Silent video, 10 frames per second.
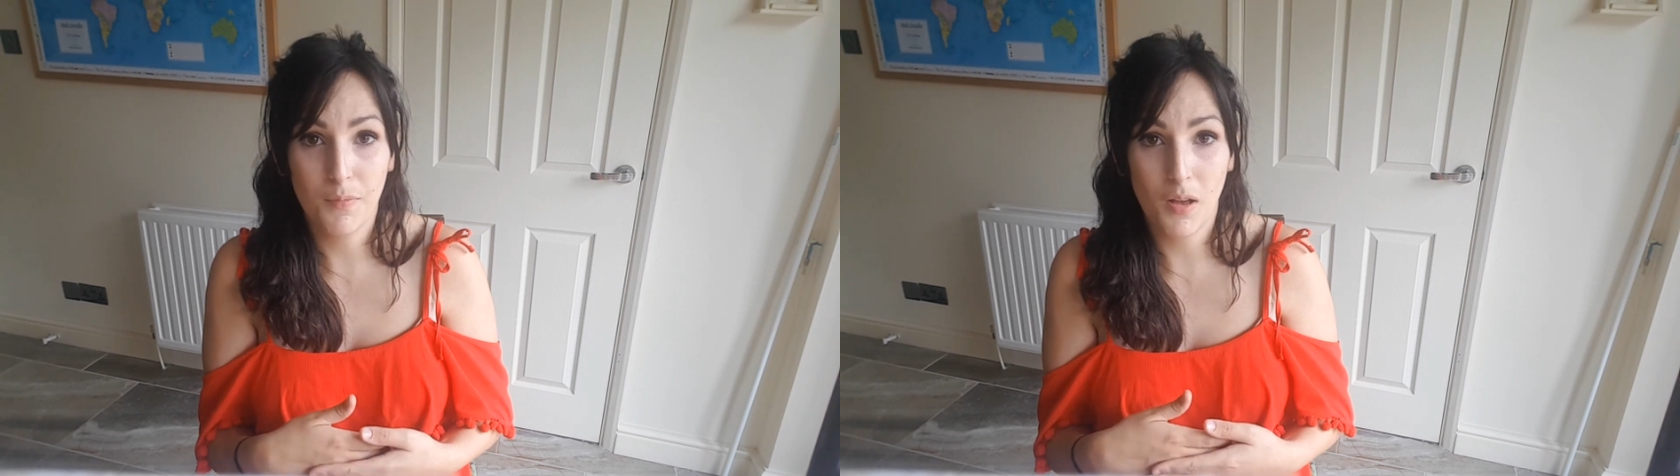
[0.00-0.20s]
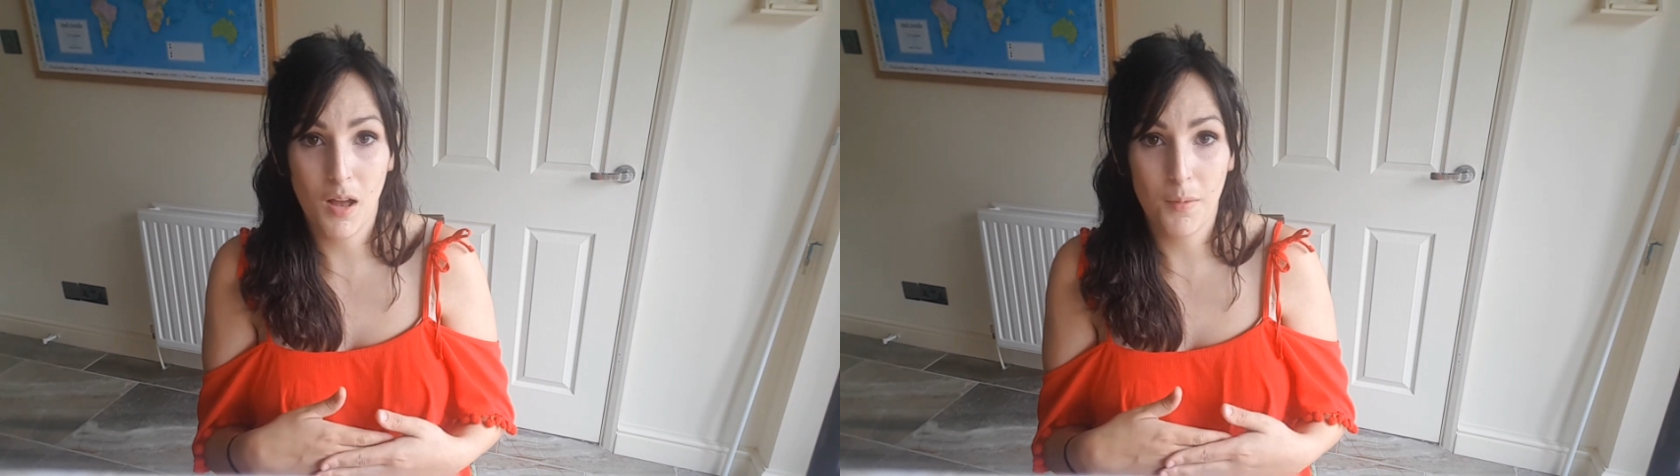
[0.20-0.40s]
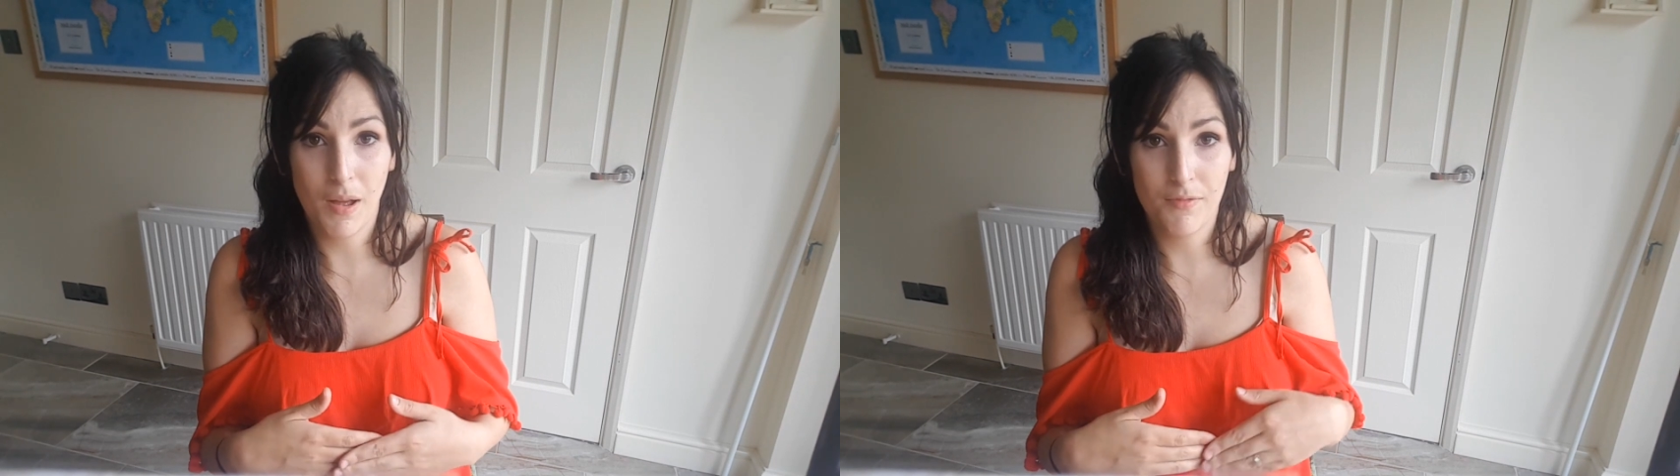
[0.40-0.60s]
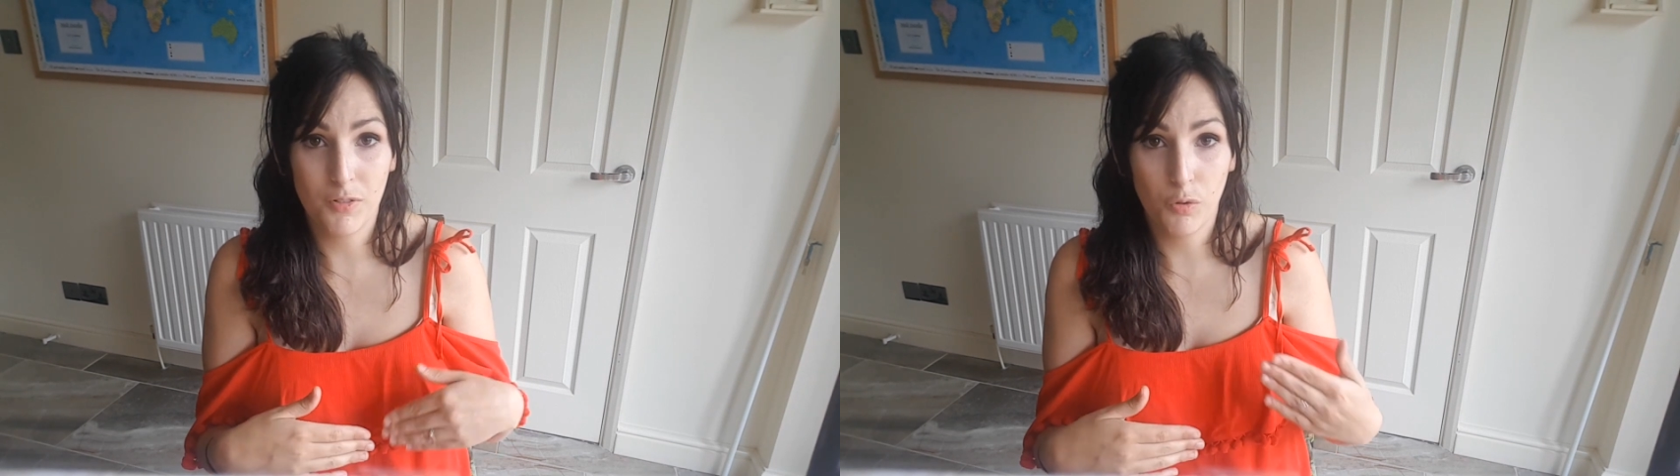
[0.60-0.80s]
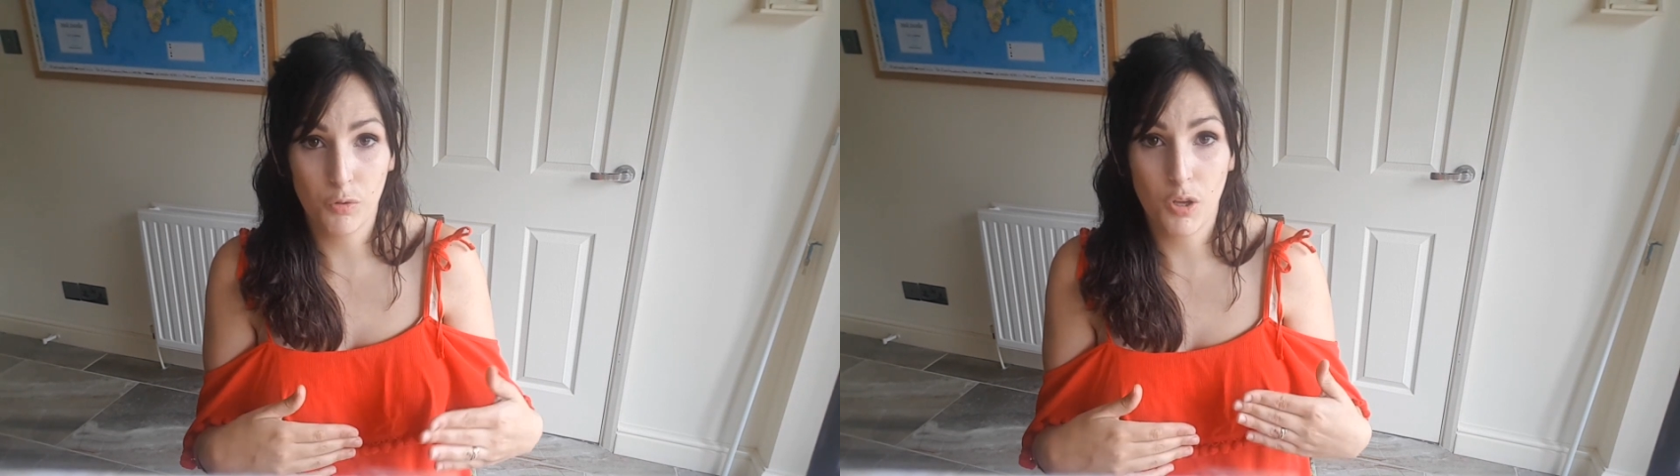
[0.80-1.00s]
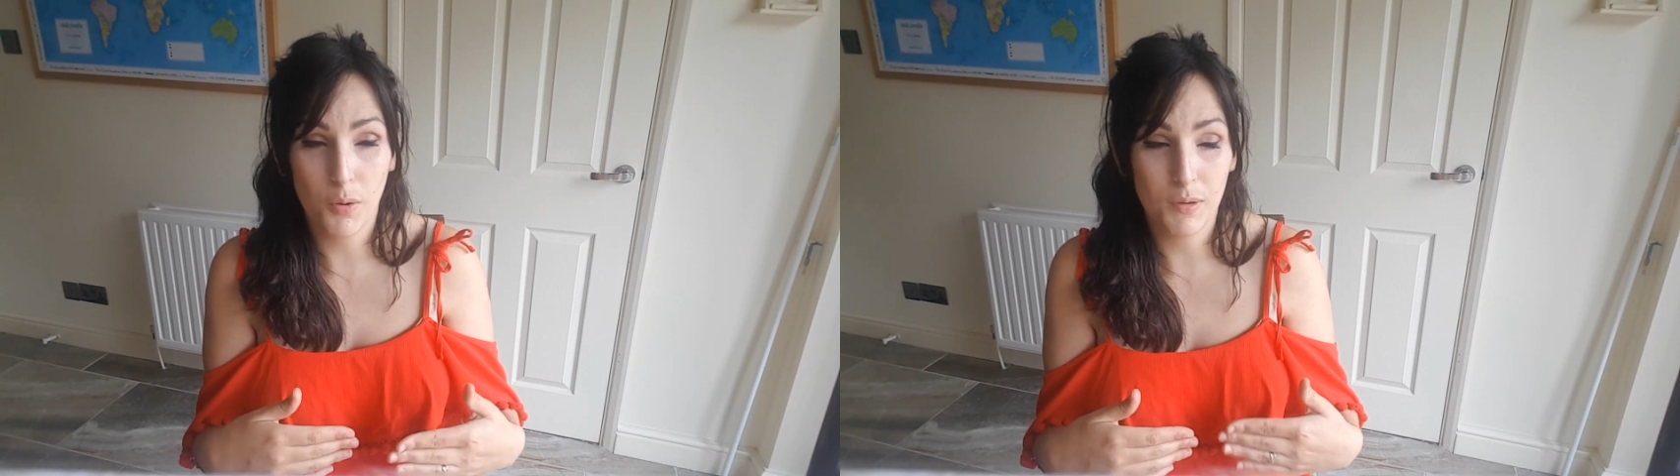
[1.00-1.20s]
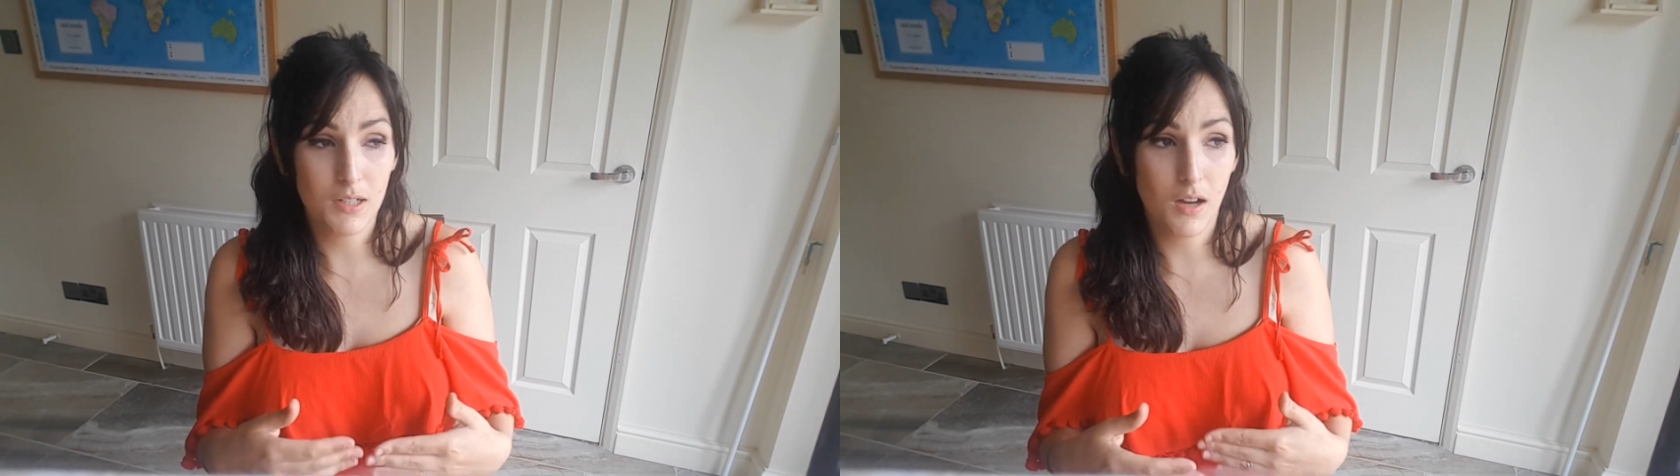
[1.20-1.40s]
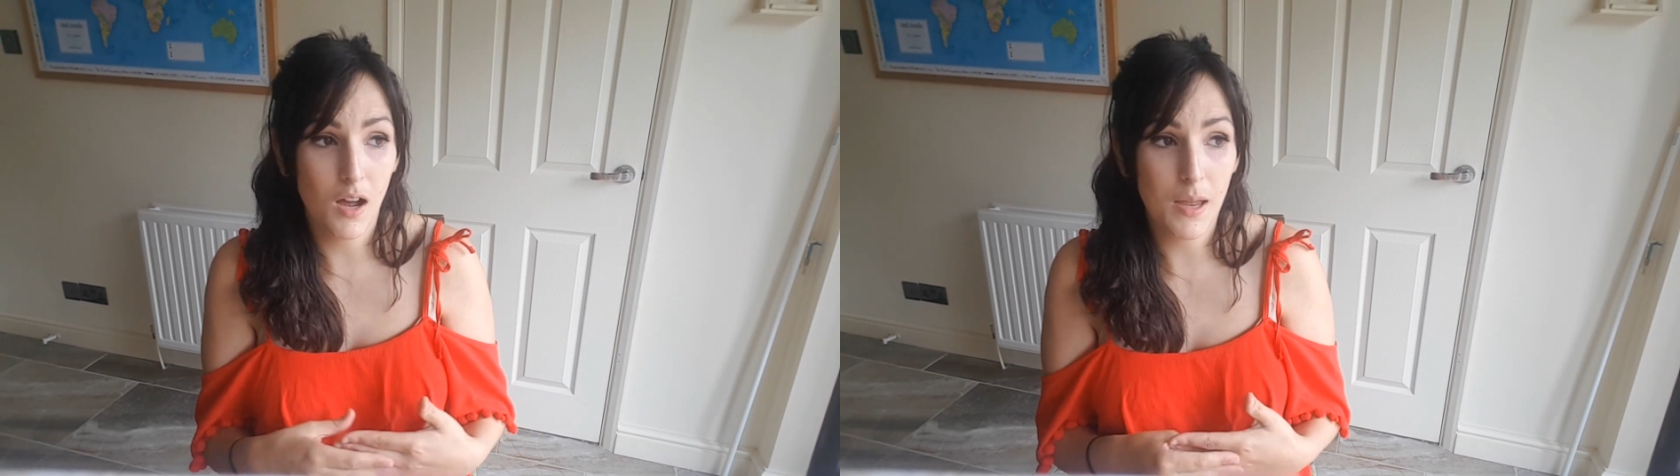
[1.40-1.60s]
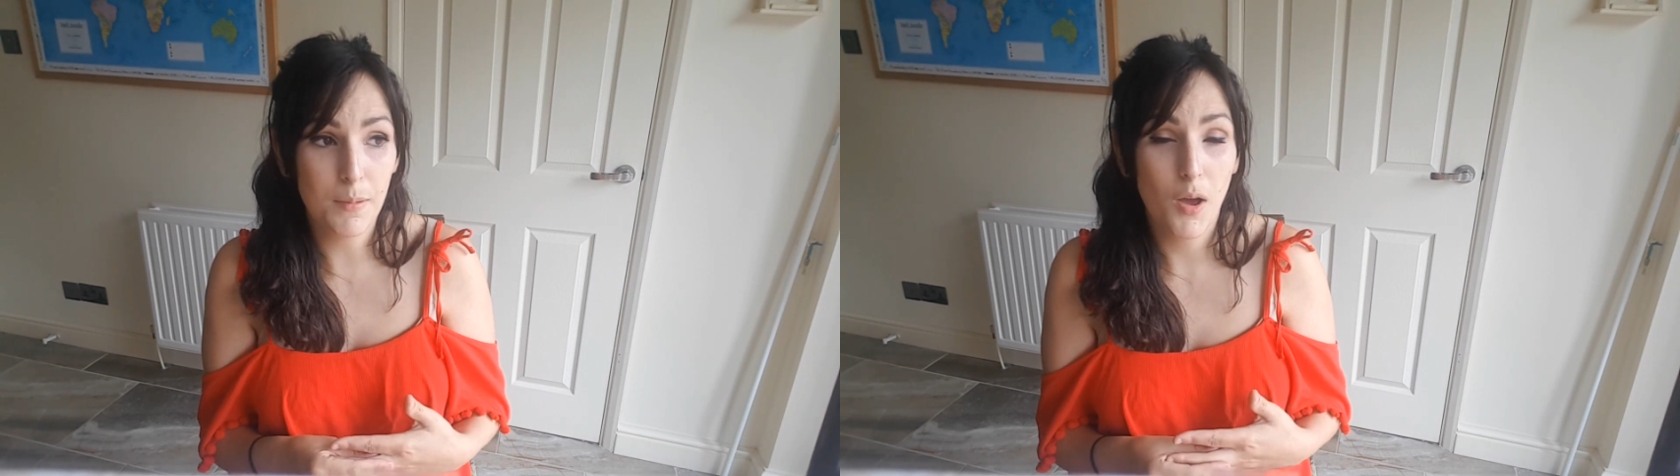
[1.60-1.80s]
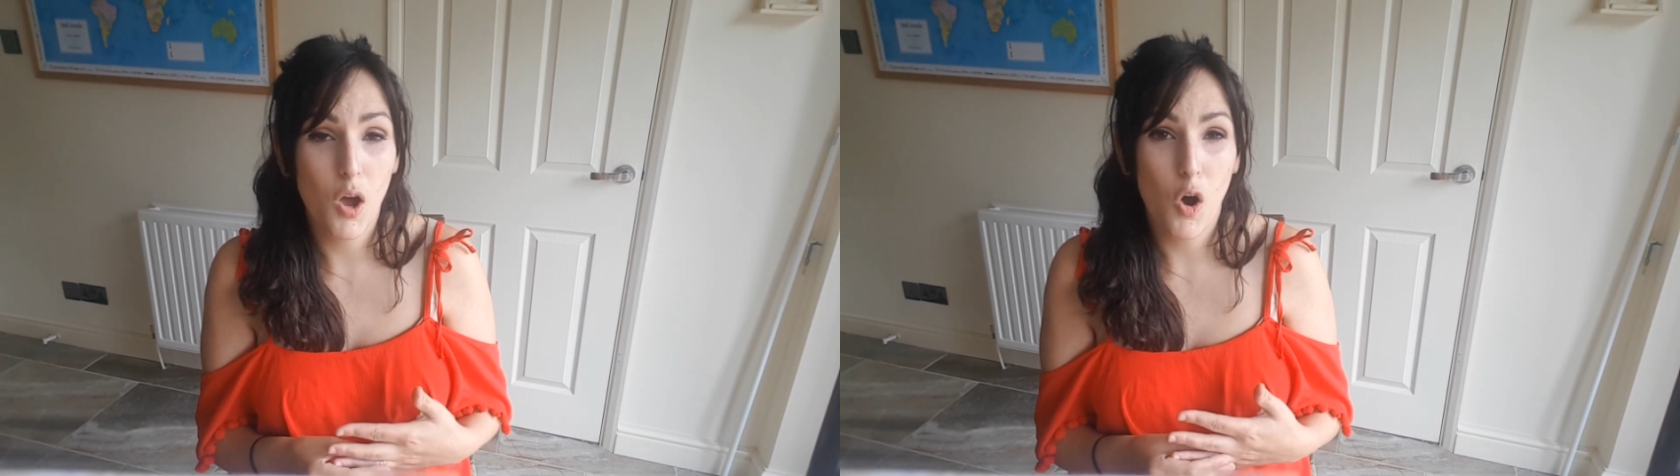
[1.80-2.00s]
have an ongoing time